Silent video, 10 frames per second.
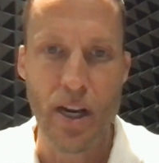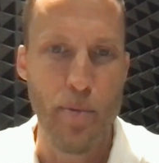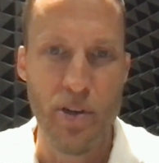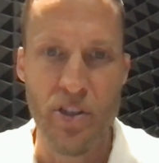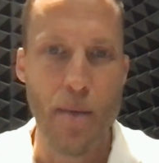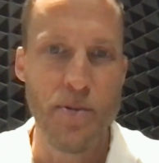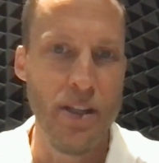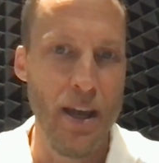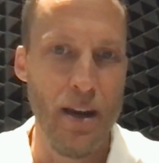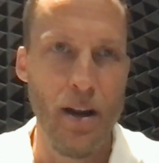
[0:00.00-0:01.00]
there's like a
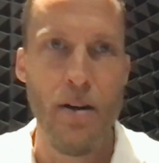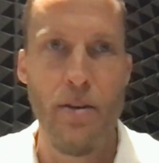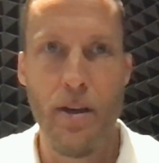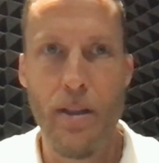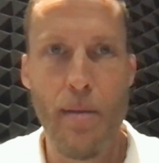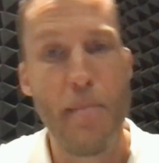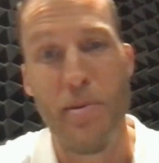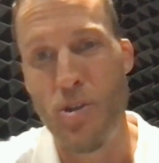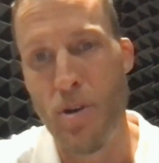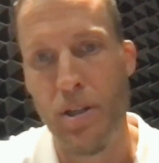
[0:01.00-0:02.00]
perception that, oh, they
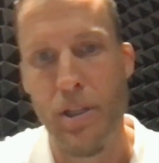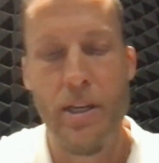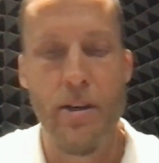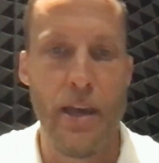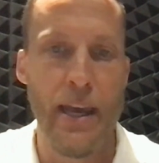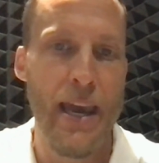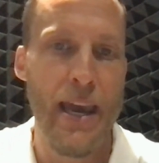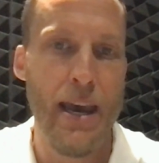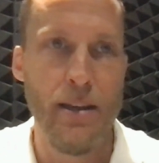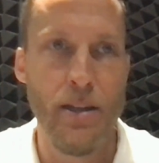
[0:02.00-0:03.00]
might be struggling, or they
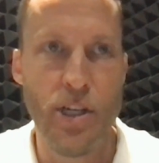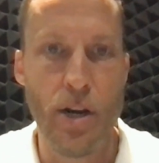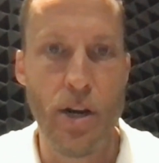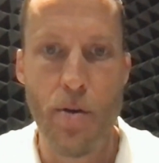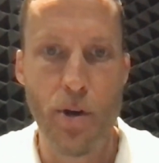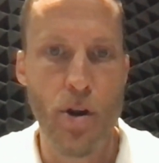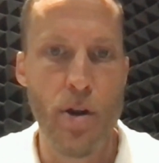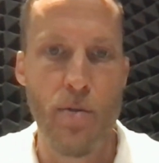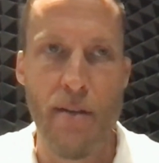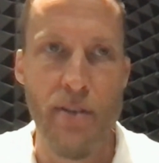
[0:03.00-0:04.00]
can't generate
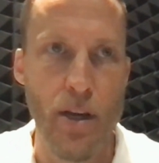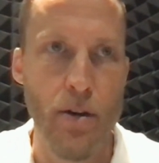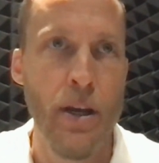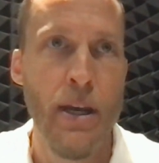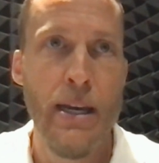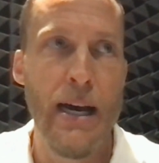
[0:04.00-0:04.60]
recurring revenue.